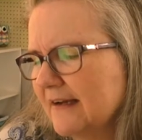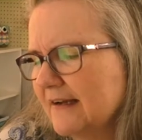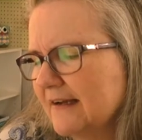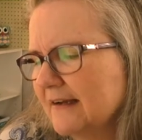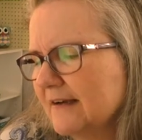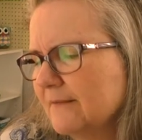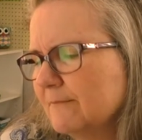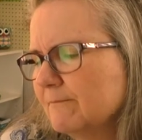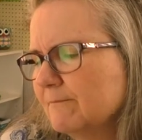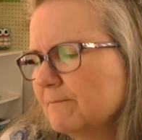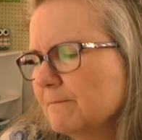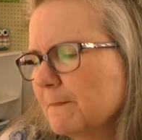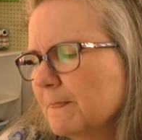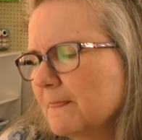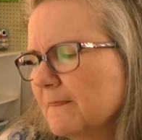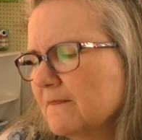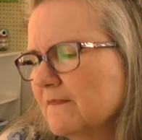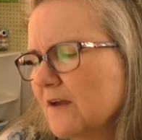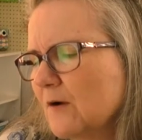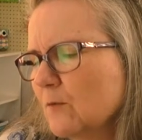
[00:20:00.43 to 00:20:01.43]
um,
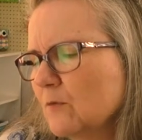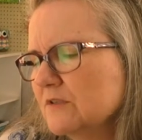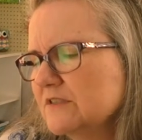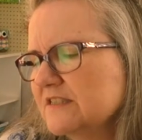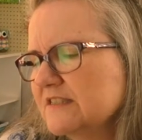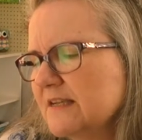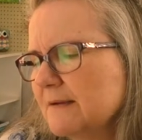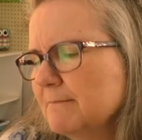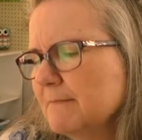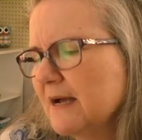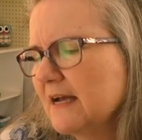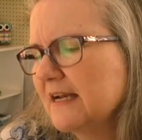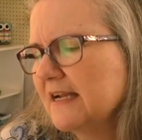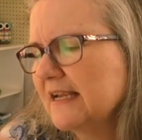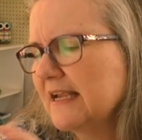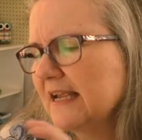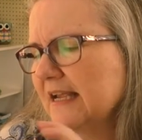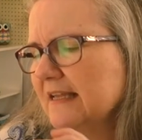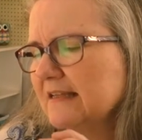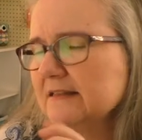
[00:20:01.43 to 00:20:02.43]
there was
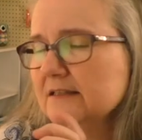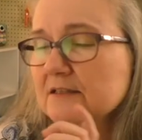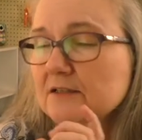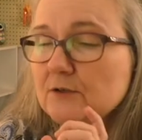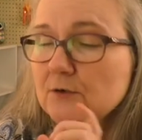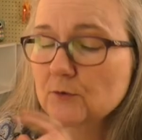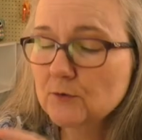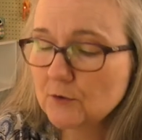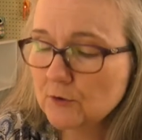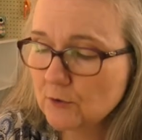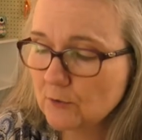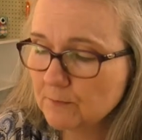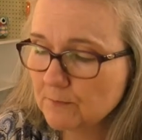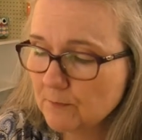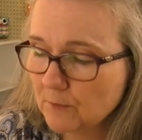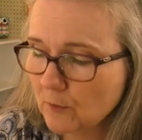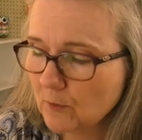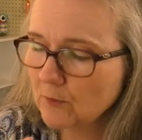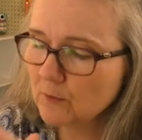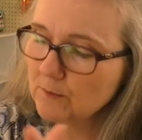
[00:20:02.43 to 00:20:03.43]
somebody in the group
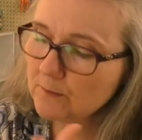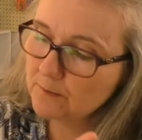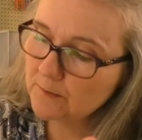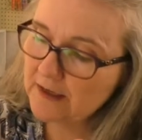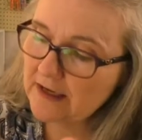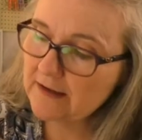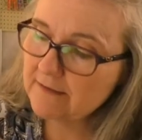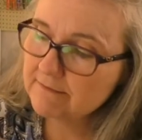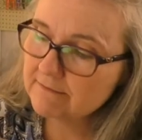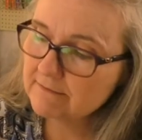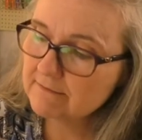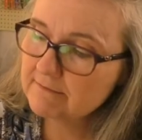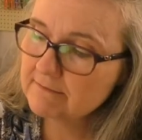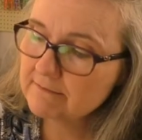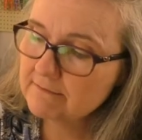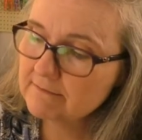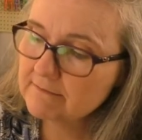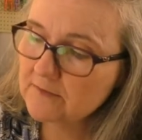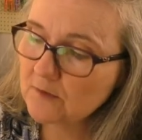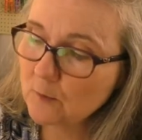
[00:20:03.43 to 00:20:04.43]
or in
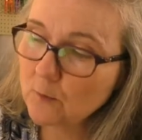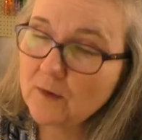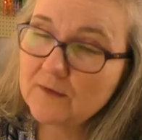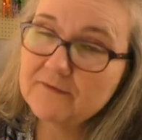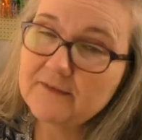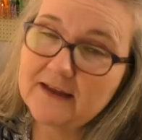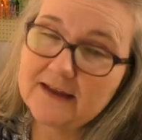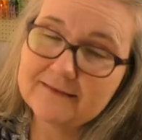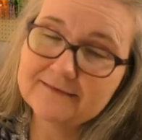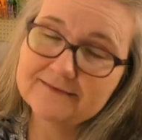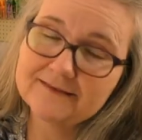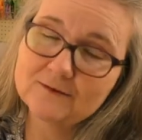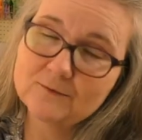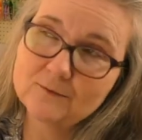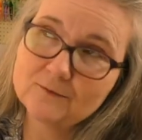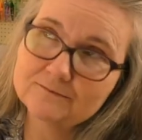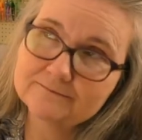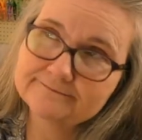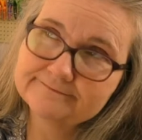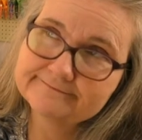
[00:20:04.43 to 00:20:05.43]
the one that the
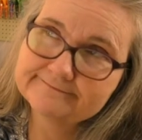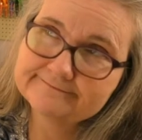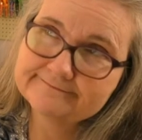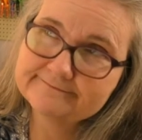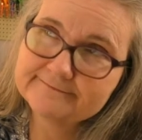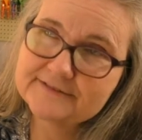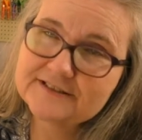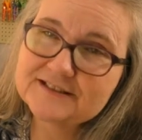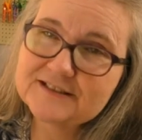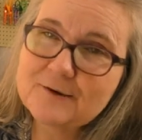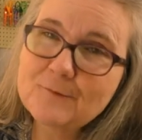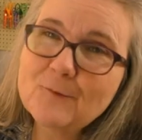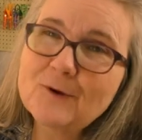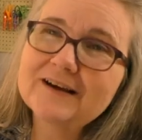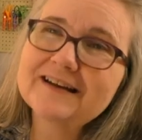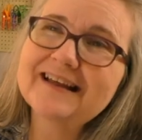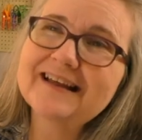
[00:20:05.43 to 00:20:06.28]
someone